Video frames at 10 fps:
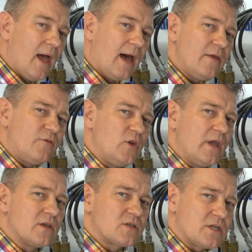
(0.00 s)
And if you
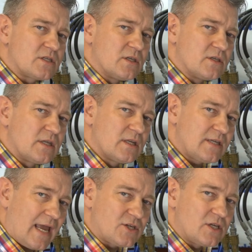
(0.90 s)
need assistance in
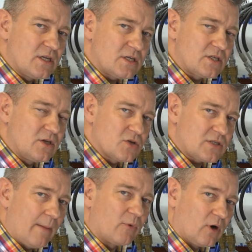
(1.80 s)
attaching this to your
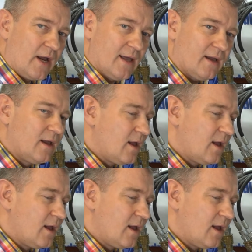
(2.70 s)
stump grinder,